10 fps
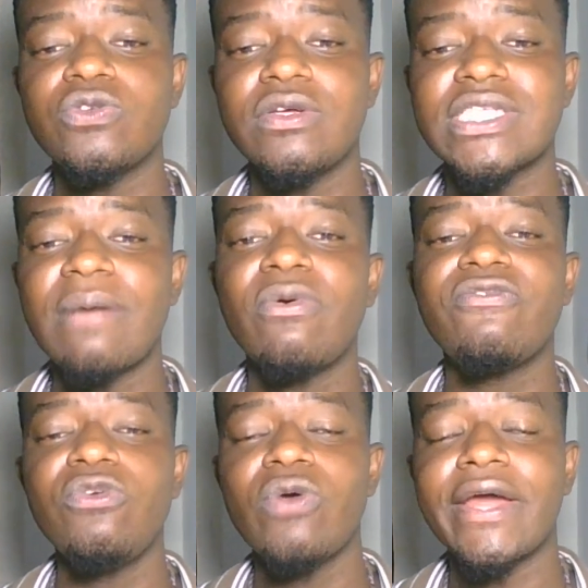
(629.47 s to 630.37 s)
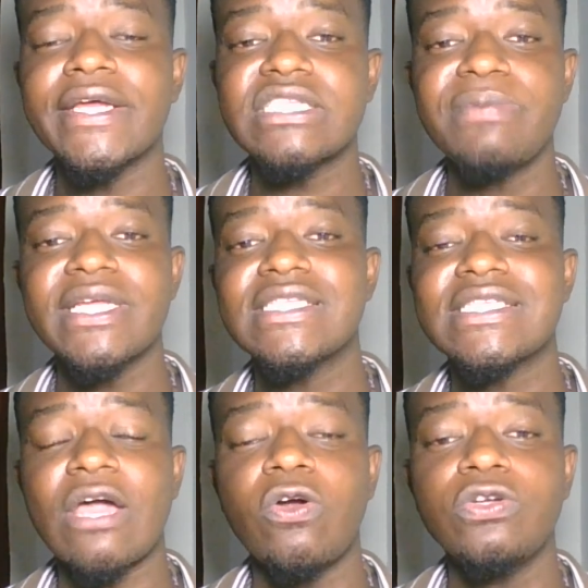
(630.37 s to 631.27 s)
some of you are experiencing
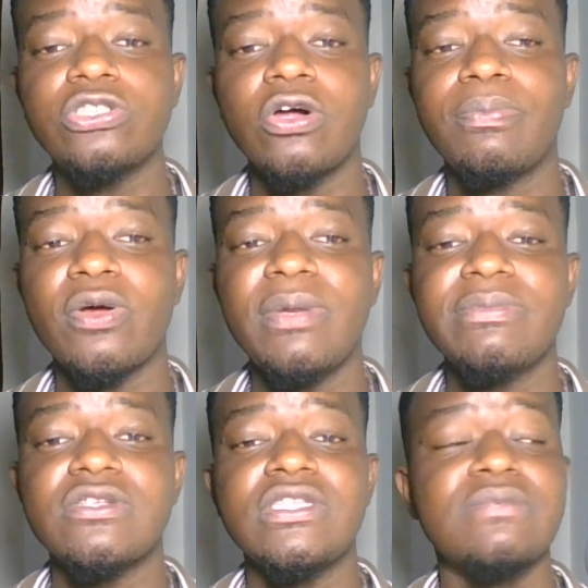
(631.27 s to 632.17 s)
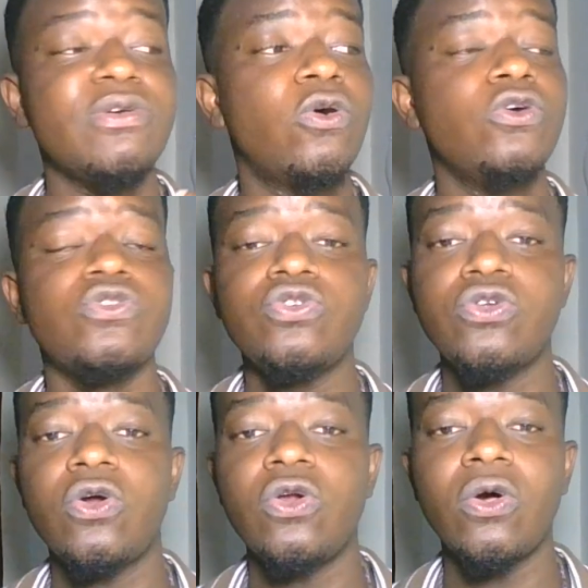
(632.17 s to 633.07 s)
psychological problems. It's because you
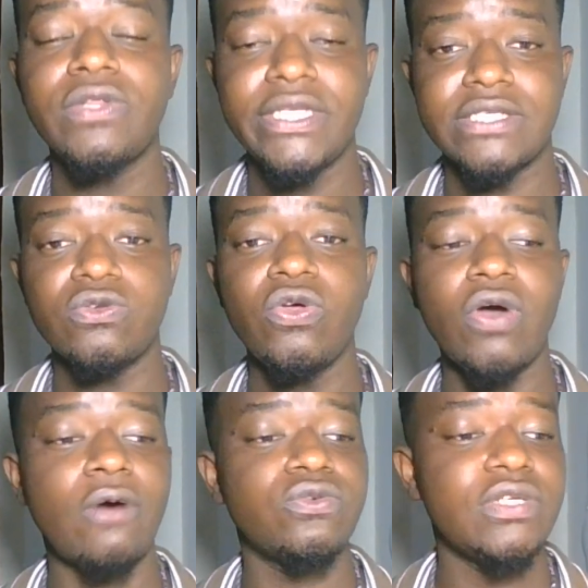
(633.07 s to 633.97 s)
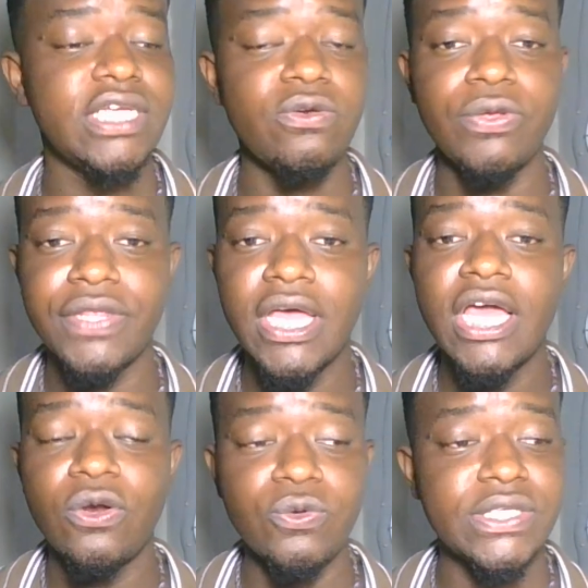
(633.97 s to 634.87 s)
don't know this. You don't know how to deal with
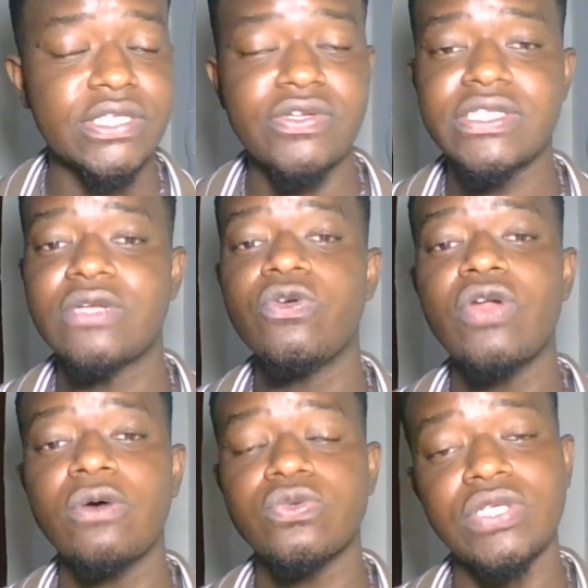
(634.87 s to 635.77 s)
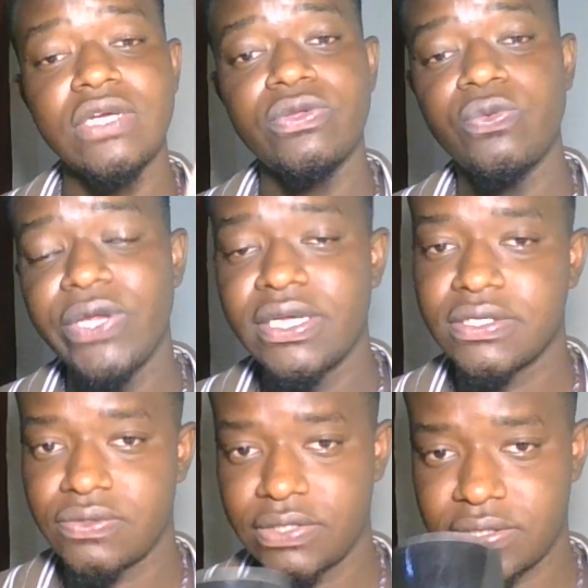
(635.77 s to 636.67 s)
losing streaks. You don't know how to deal with winning
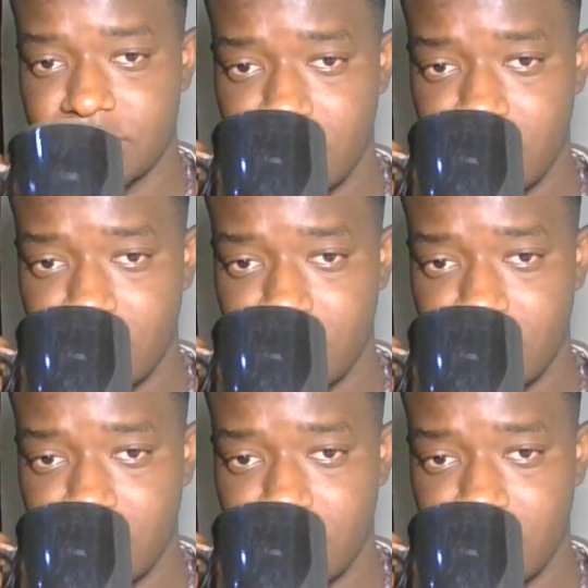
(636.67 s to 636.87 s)
streaks.